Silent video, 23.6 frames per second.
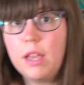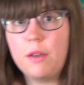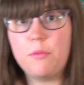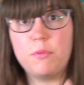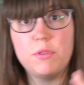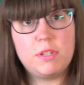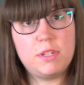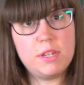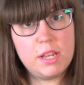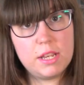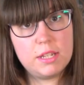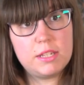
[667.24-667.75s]
And
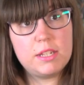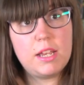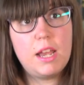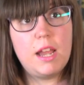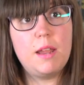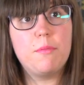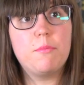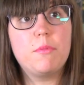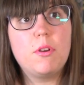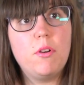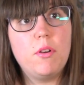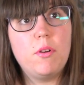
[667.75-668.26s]
with this,
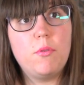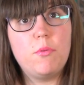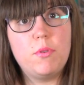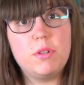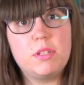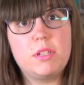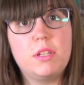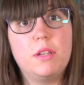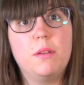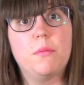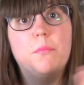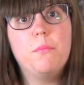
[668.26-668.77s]
I'm going
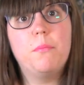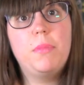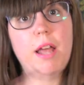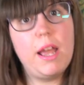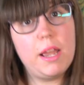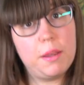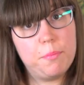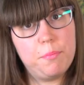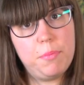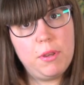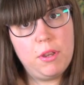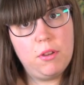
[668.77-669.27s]
with
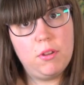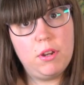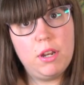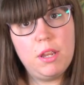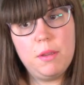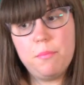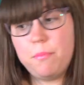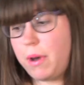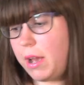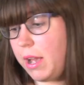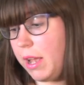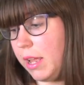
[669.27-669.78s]
Black
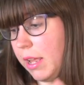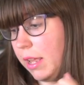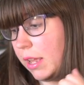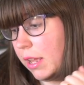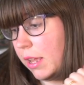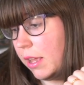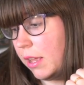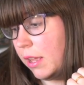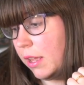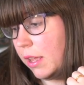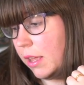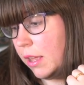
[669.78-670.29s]
Beauty by
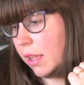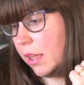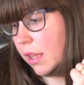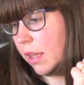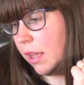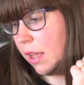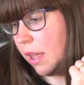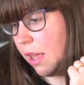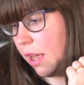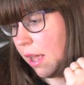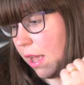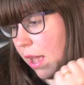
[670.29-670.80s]

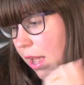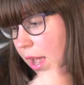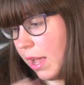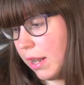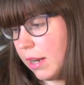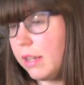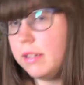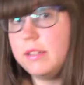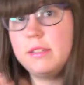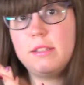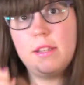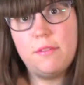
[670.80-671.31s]

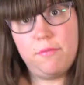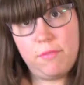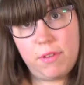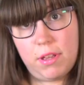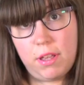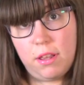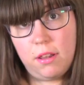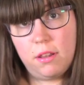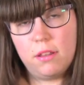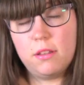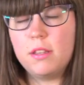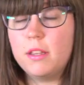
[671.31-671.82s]
Anna
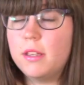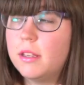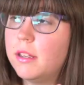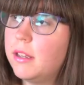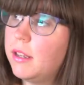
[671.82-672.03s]
Saville.